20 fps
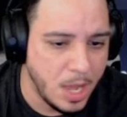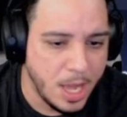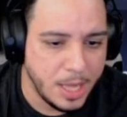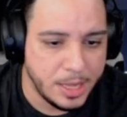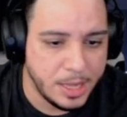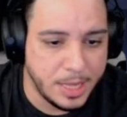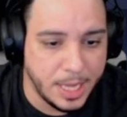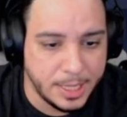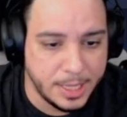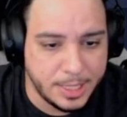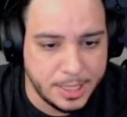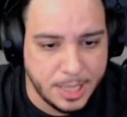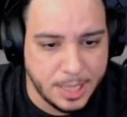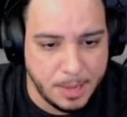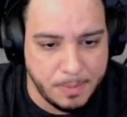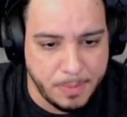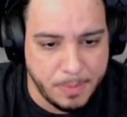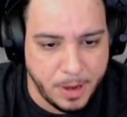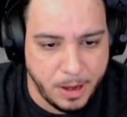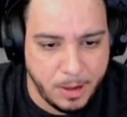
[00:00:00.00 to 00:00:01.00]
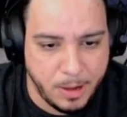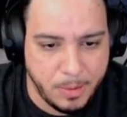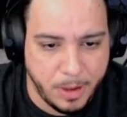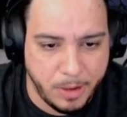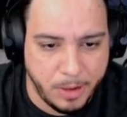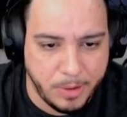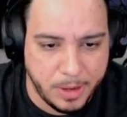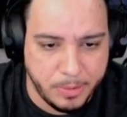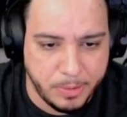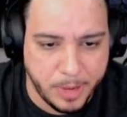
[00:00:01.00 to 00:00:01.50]
this is a very,
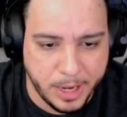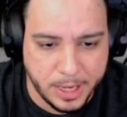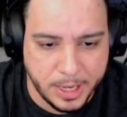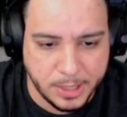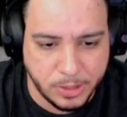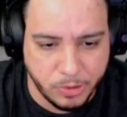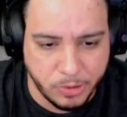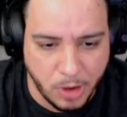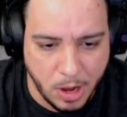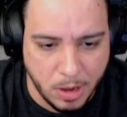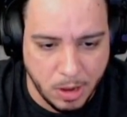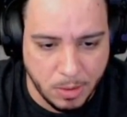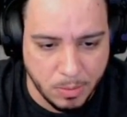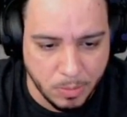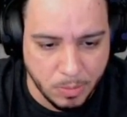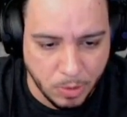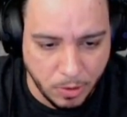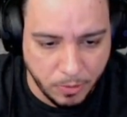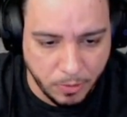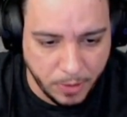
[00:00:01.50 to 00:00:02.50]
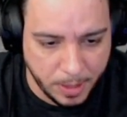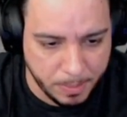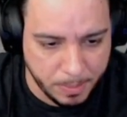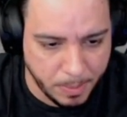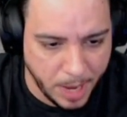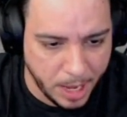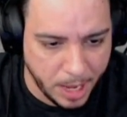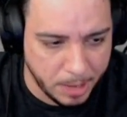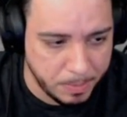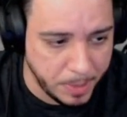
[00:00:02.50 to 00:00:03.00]
very, very strong move in
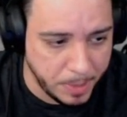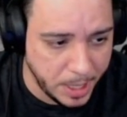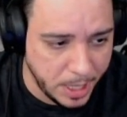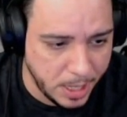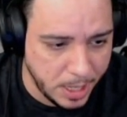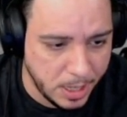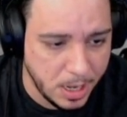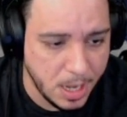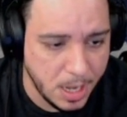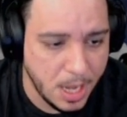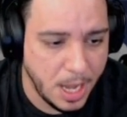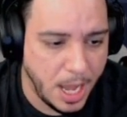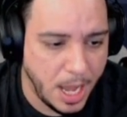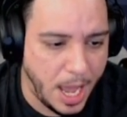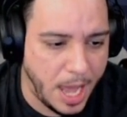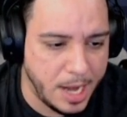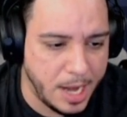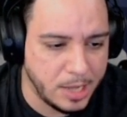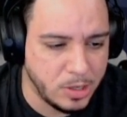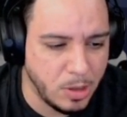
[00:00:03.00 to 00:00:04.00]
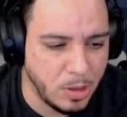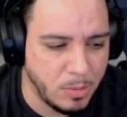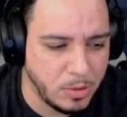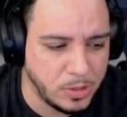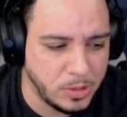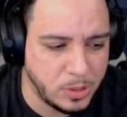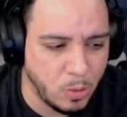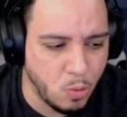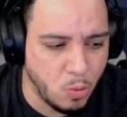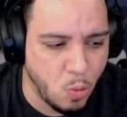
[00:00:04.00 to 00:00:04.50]
my opinion, and it's
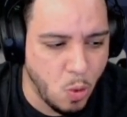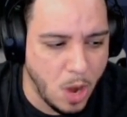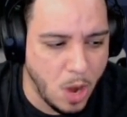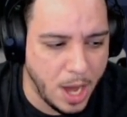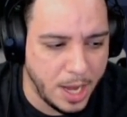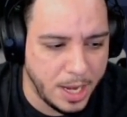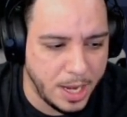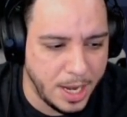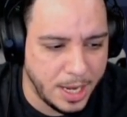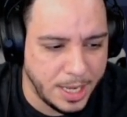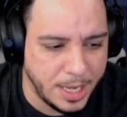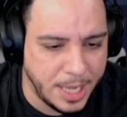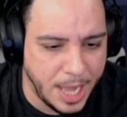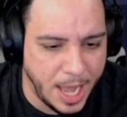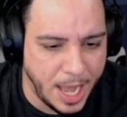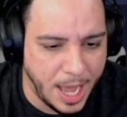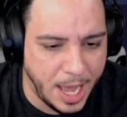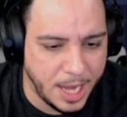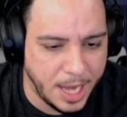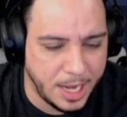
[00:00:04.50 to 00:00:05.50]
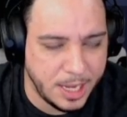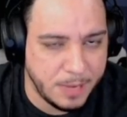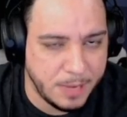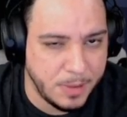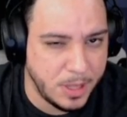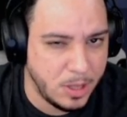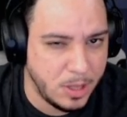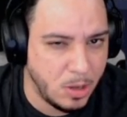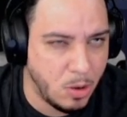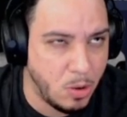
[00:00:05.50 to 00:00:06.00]
almost one that,
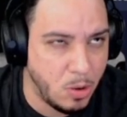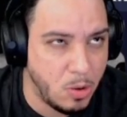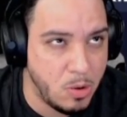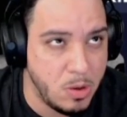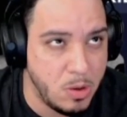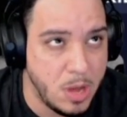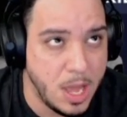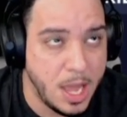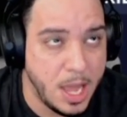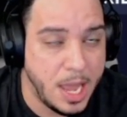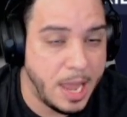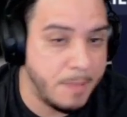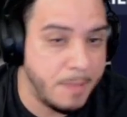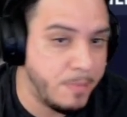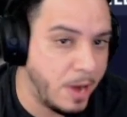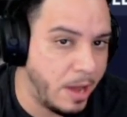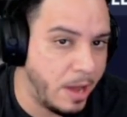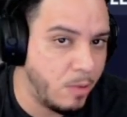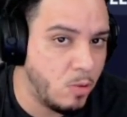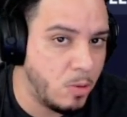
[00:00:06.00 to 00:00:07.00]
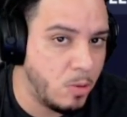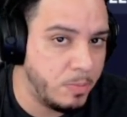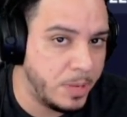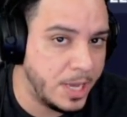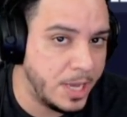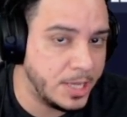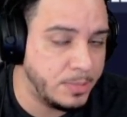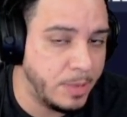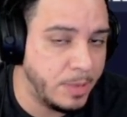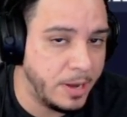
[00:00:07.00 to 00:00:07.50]
even though it probably won't
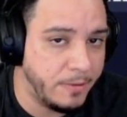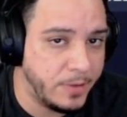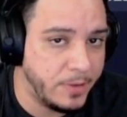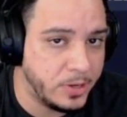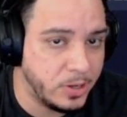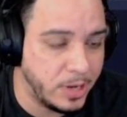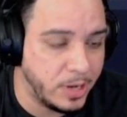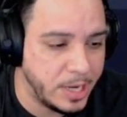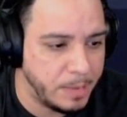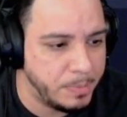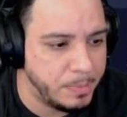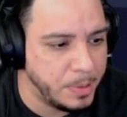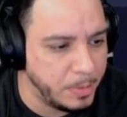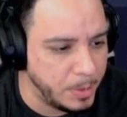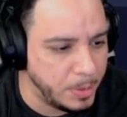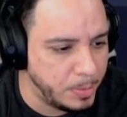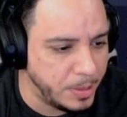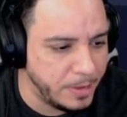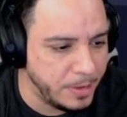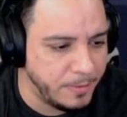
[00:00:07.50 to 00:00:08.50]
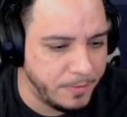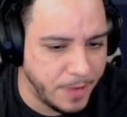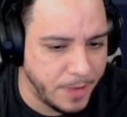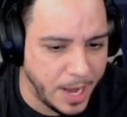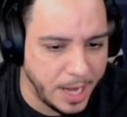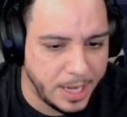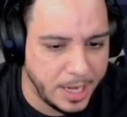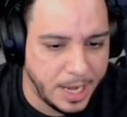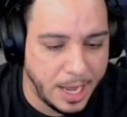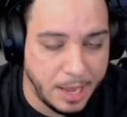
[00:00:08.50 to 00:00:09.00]
be as beneficial in a PvP
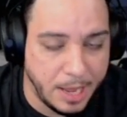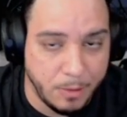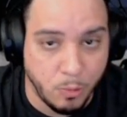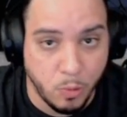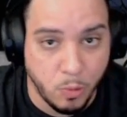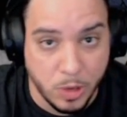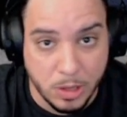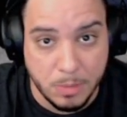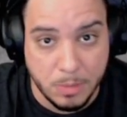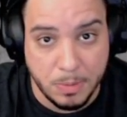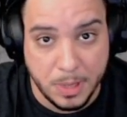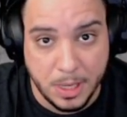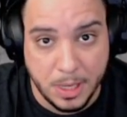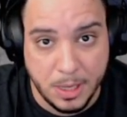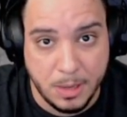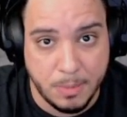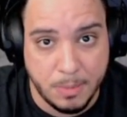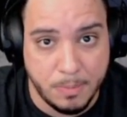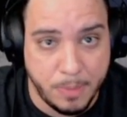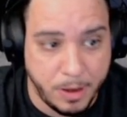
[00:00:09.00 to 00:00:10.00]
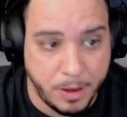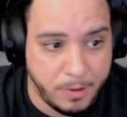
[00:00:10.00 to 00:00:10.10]
fight, it will be very